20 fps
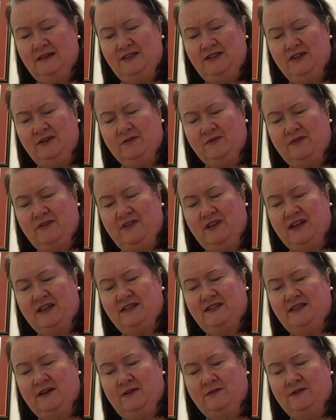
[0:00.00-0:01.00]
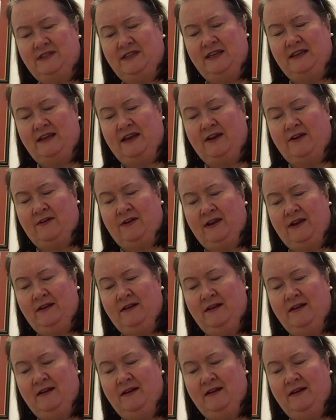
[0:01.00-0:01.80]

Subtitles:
don't think so," said Harry.